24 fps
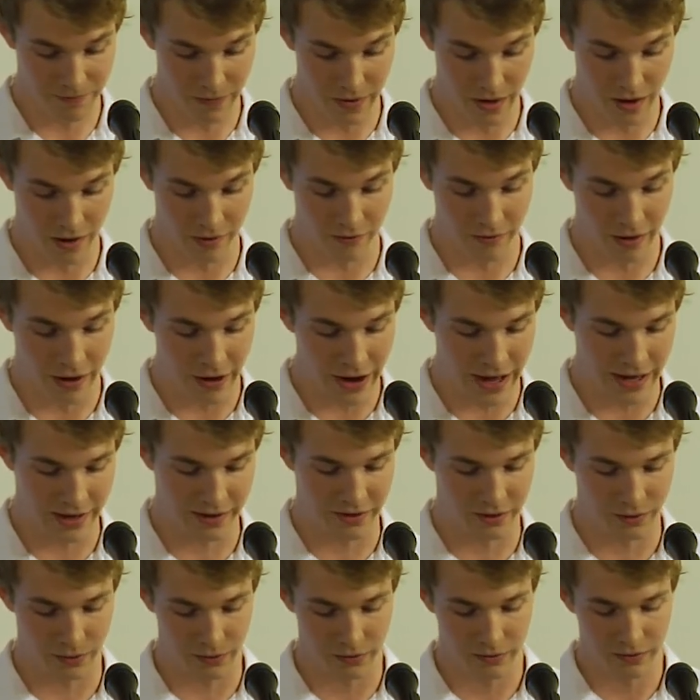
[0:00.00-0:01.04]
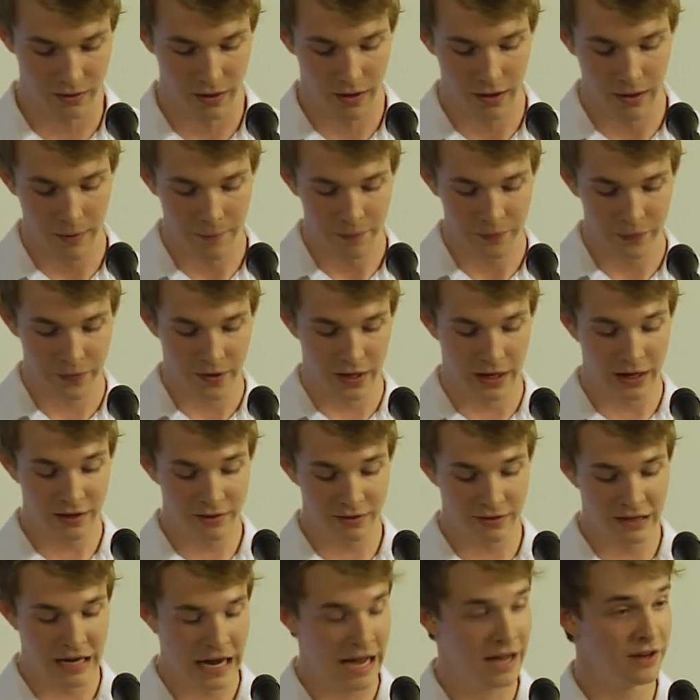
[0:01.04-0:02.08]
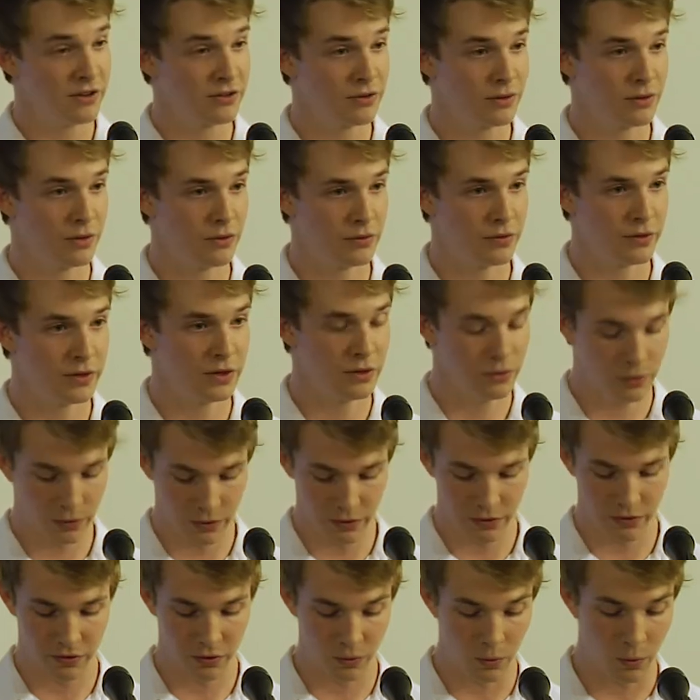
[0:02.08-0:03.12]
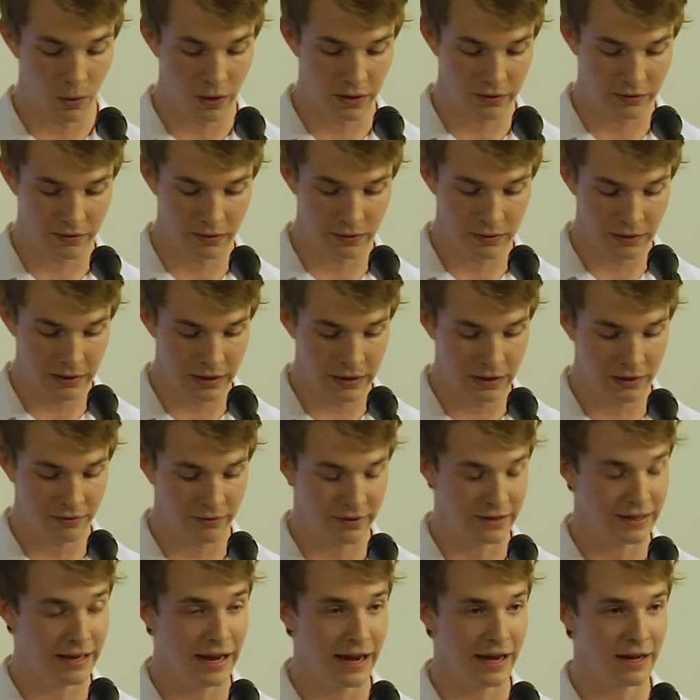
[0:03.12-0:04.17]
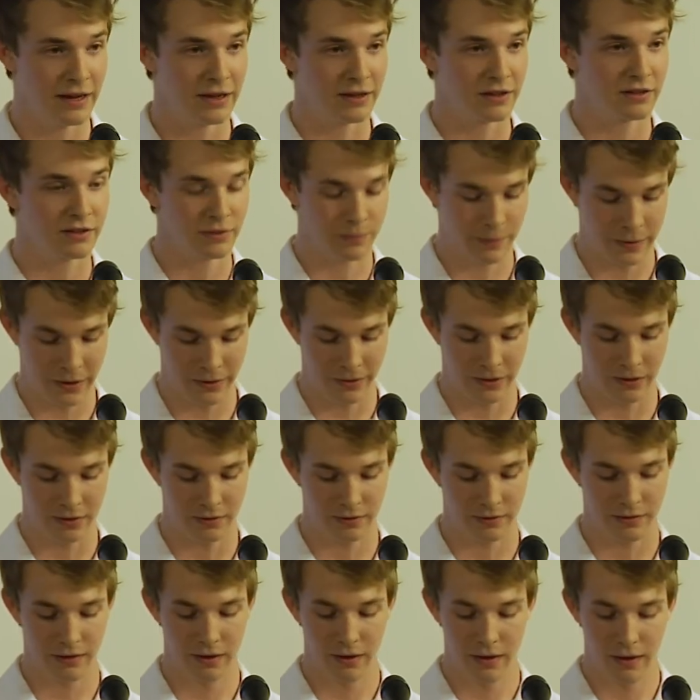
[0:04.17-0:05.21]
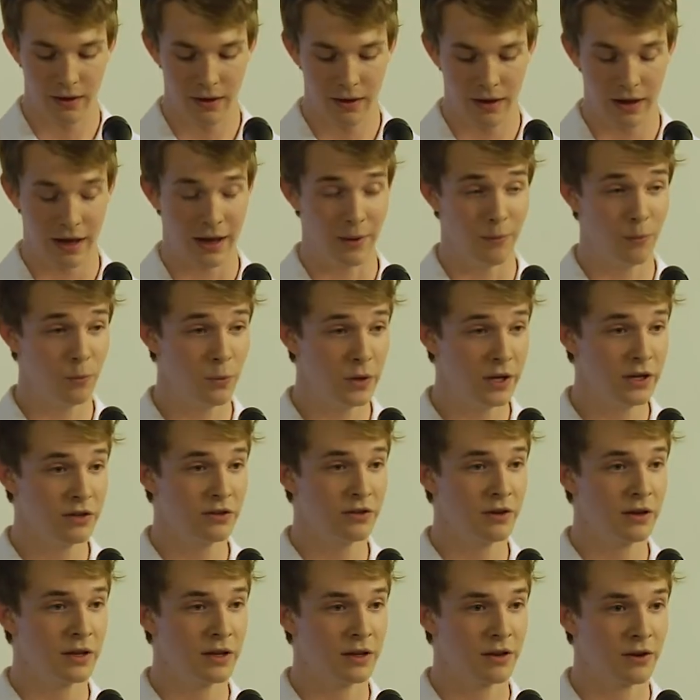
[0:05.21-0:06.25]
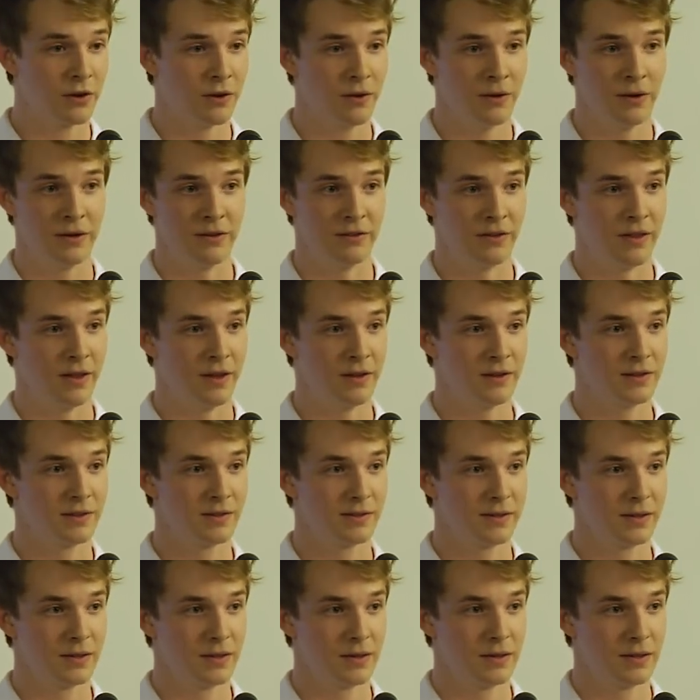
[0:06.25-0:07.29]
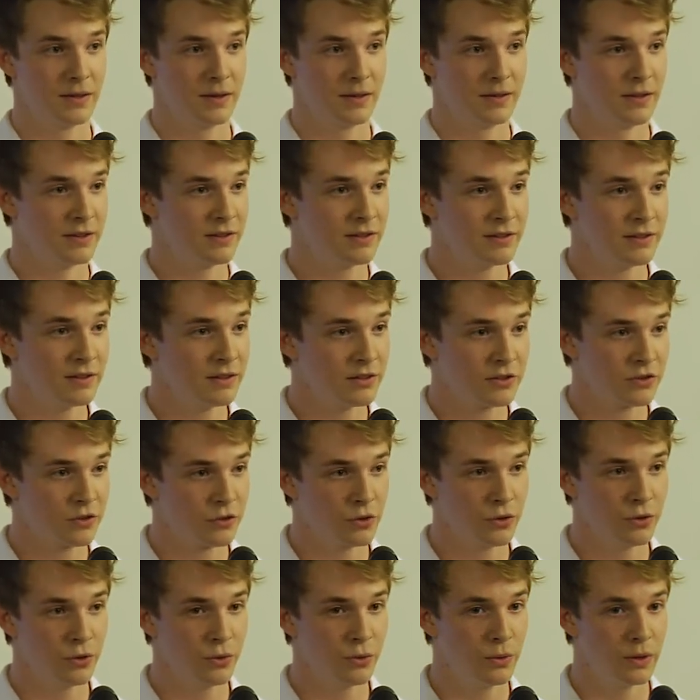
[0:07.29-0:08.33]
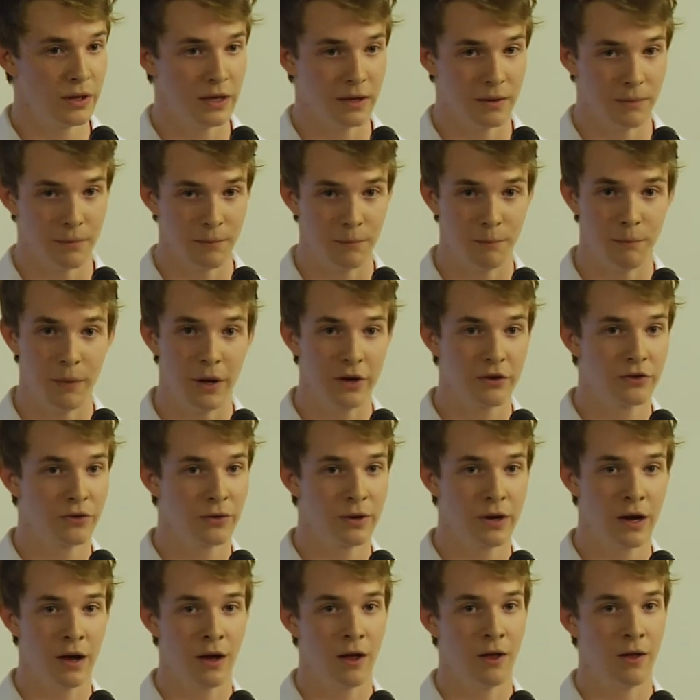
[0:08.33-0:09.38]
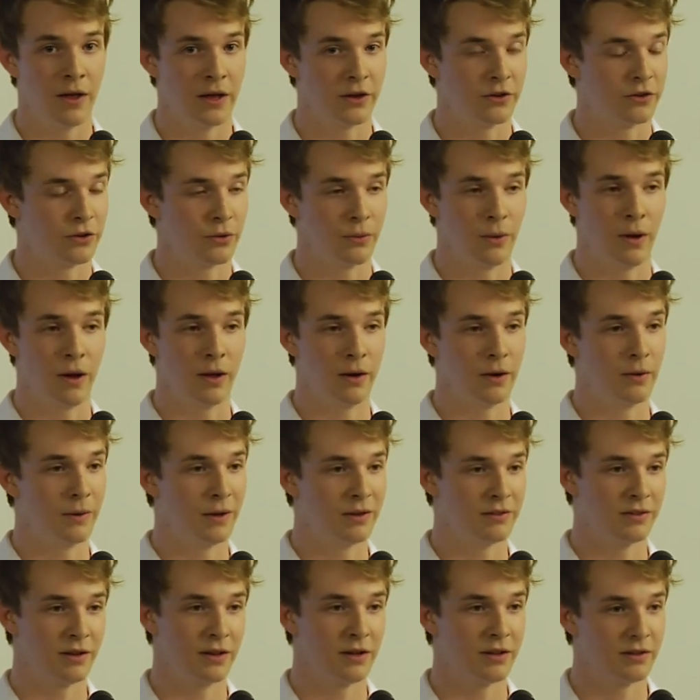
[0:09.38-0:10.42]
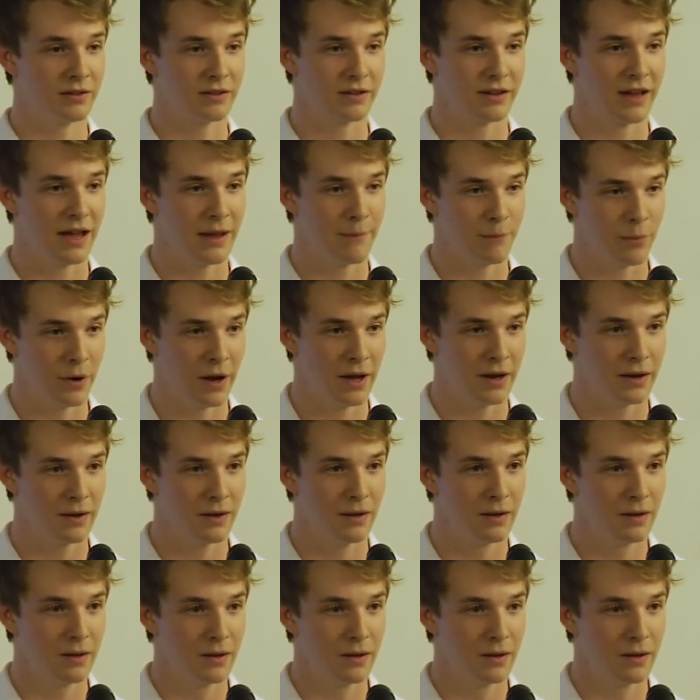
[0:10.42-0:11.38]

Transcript: our attitudes. It's natural for youth to want to leave and gain experience, and we should encourage this. This is as true in Montreal and Toronto as it is in Cape Breton.